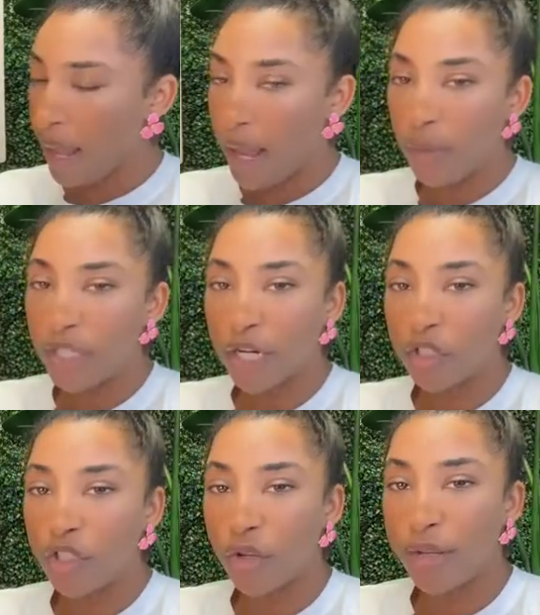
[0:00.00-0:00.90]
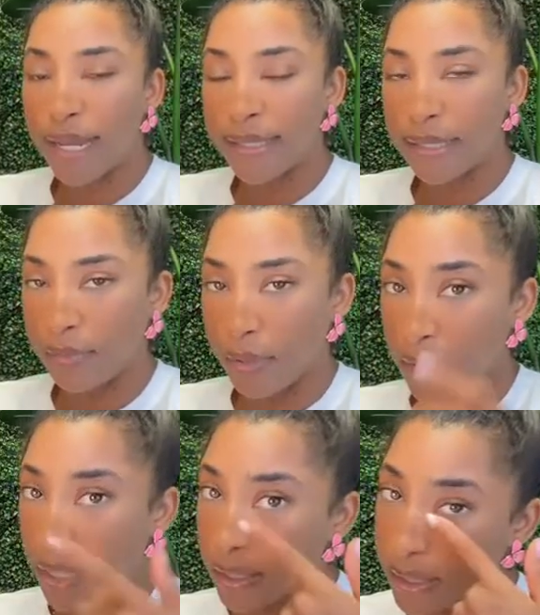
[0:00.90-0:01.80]
I wish I could show you guys the
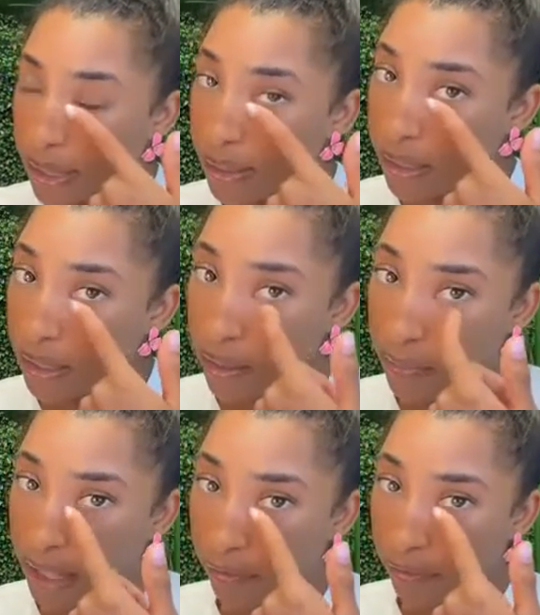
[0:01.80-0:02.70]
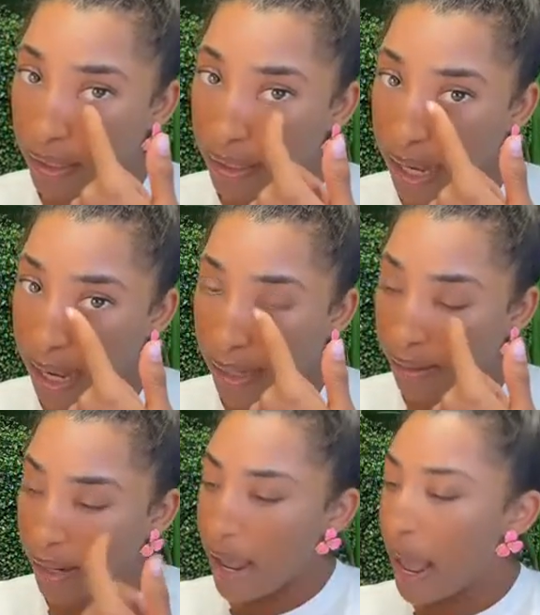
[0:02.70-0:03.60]
BBLs on here, but I really can't.
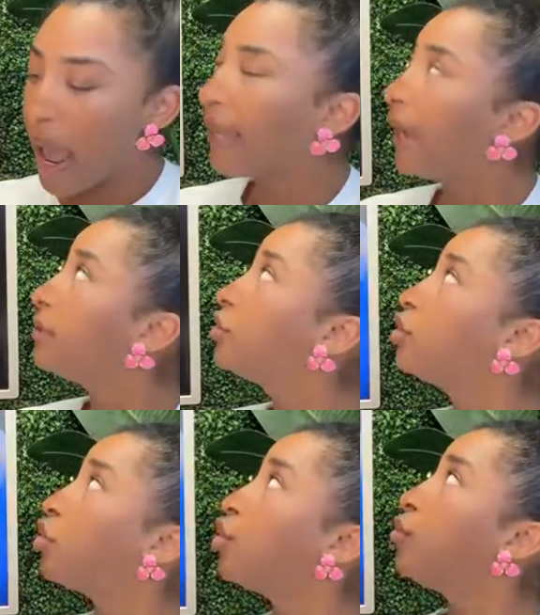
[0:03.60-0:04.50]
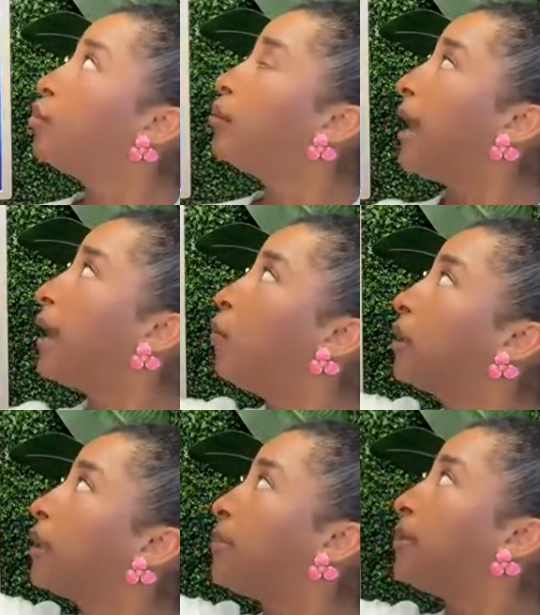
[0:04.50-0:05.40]
I can show you like
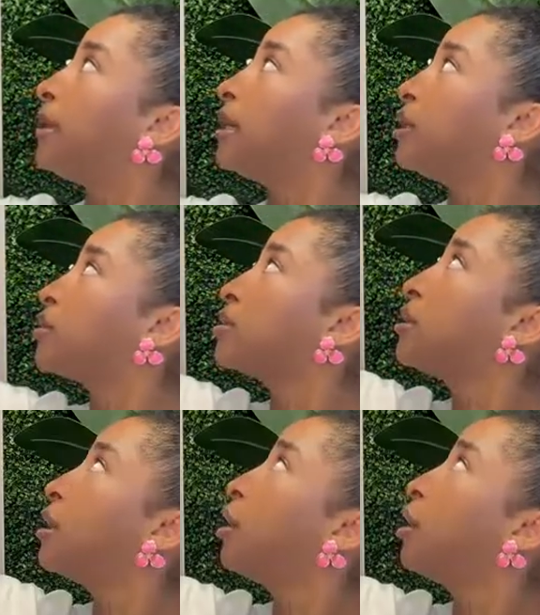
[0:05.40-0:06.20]
what the BBLs